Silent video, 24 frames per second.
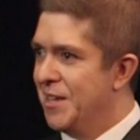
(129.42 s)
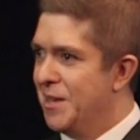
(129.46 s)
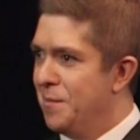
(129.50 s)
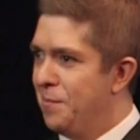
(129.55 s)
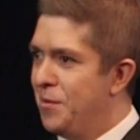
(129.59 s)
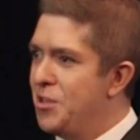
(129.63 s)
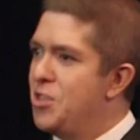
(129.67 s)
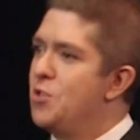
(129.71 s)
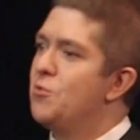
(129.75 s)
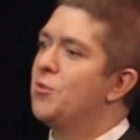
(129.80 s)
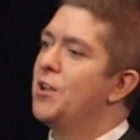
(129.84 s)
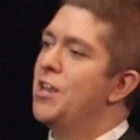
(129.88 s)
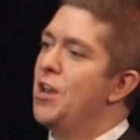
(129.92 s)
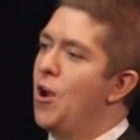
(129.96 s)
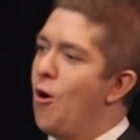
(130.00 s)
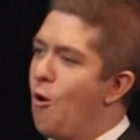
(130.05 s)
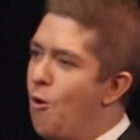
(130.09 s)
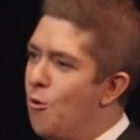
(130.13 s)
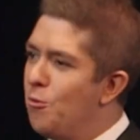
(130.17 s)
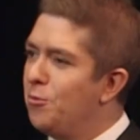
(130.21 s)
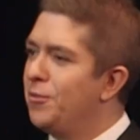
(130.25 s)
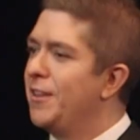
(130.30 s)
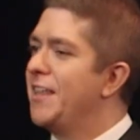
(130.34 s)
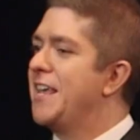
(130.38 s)
but you can
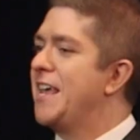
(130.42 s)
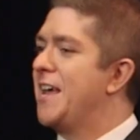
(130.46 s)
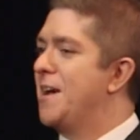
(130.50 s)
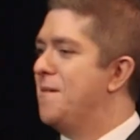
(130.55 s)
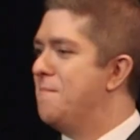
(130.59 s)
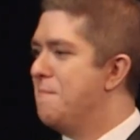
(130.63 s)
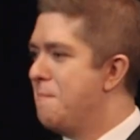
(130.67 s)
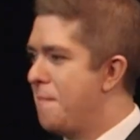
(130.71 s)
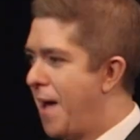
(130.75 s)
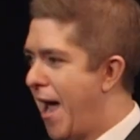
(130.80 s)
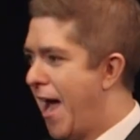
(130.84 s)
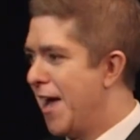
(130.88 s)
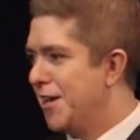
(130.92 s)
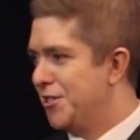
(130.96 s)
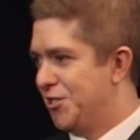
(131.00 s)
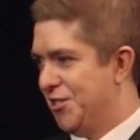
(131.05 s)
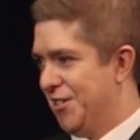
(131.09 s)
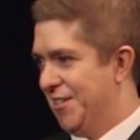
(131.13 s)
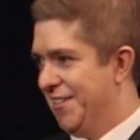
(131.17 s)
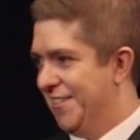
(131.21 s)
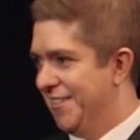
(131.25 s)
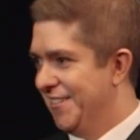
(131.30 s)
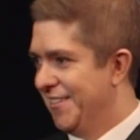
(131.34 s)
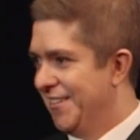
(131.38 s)
only
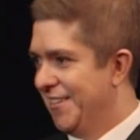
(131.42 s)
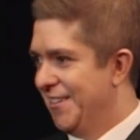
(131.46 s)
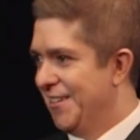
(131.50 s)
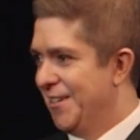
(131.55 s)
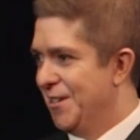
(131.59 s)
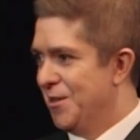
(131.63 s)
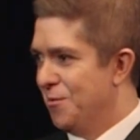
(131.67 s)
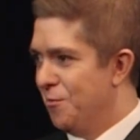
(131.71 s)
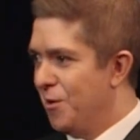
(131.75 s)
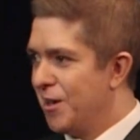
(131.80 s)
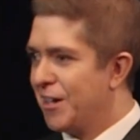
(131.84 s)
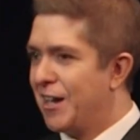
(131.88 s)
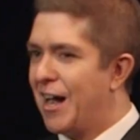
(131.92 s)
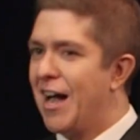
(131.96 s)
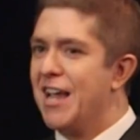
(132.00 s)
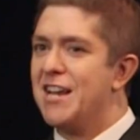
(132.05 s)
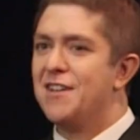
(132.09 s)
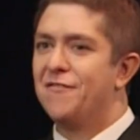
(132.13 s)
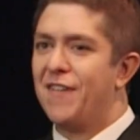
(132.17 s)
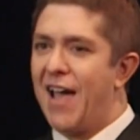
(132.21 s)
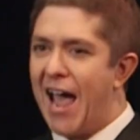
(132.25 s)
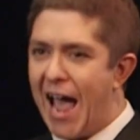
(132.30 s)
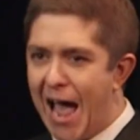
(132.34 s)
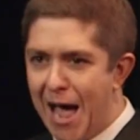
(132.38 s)
imagine what kind
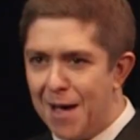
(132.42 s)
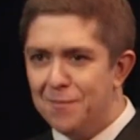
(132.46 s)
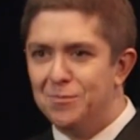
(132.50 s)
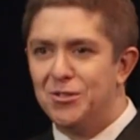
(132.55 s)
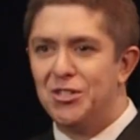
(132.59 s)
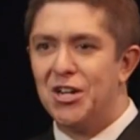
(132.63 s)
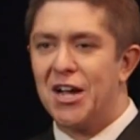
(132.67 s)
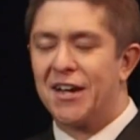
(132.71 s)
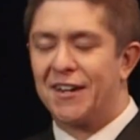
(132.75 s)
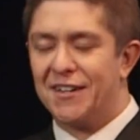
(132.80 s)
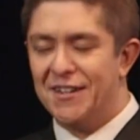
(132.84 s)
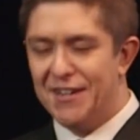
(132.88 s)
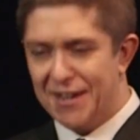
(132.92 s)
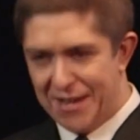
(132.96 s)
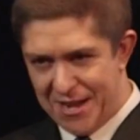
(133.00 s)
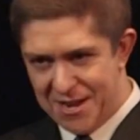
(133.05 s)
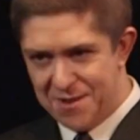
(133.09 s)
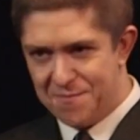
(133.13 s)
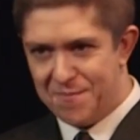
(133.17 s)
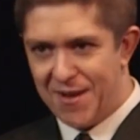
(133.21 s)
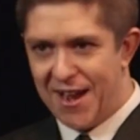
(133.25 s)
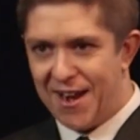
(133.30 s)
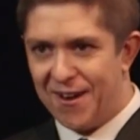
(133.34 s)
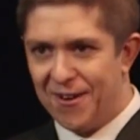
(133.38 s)
of abject
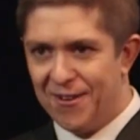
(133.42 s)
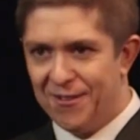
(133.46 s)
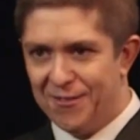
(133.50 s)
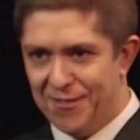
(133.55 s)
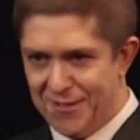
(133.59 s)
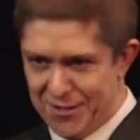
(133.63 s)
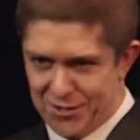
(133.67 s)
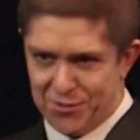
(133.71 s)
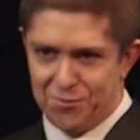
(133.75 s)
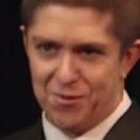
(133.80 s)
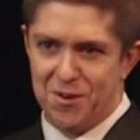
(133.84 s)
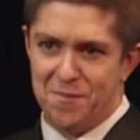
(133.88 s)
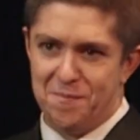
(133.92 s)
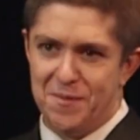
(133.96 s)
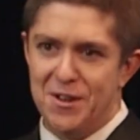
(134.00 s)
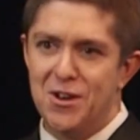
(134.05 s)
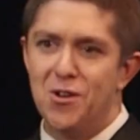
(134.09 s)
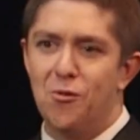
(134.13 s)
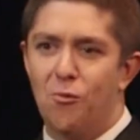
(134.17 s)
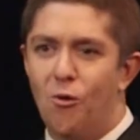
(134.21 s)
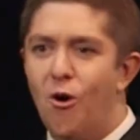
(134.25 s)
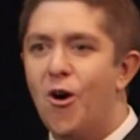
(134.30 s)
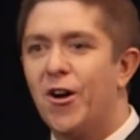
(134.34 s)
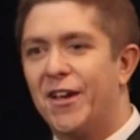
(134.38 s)
nightmare this would have been
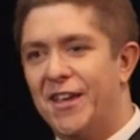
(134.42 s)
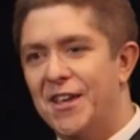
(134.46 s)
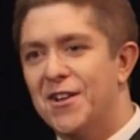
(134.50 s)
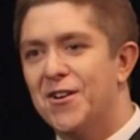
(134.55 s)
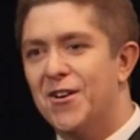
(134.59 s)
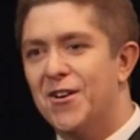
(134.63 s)
to walk in